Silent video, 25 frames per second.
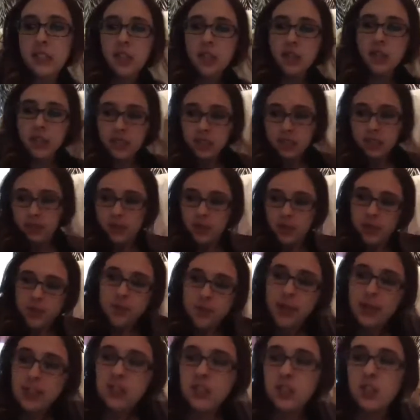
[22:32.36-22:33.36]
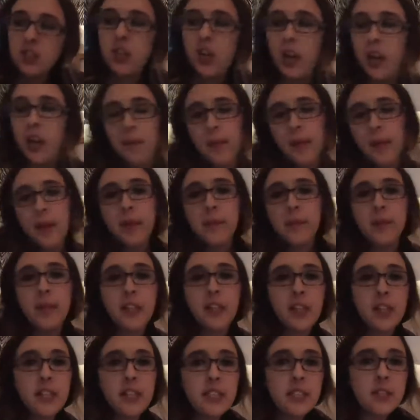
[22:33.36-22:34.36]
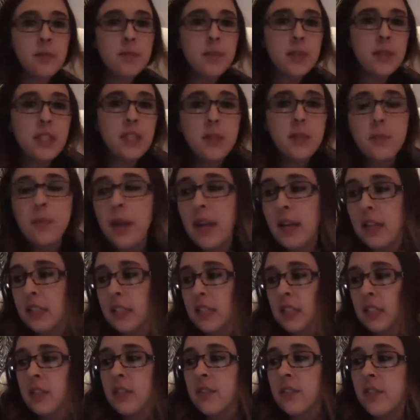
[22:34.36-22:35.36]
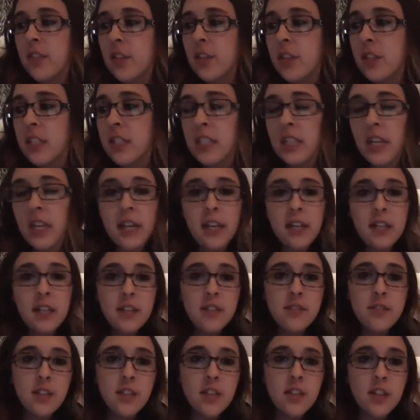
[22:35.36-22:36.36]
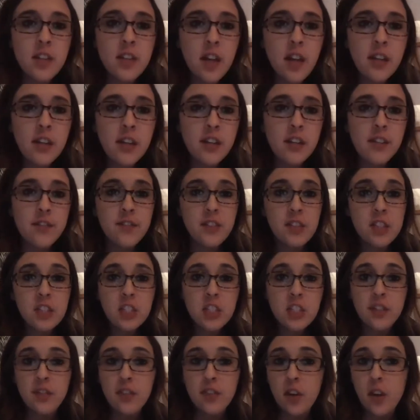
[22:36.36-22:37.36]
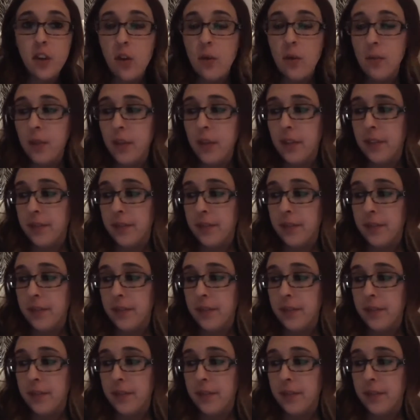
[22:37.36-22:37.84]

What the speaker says: Let's come back to the carpet and bring your independent practice if you're done. If you're not, you can finish it for homework.